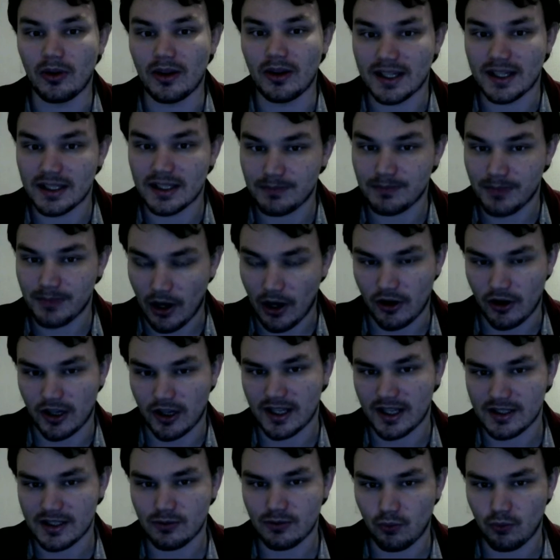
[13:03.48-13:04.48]

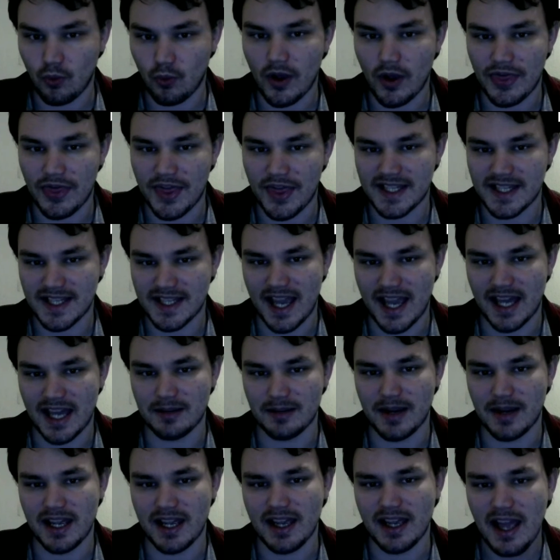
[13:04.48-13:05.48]
experience with this
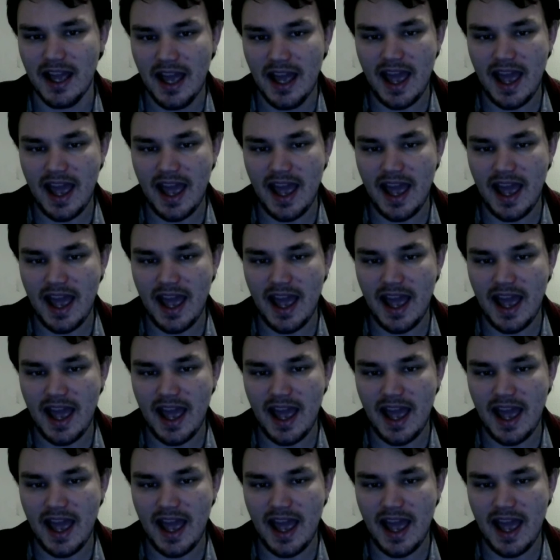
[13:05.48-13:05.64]
anime.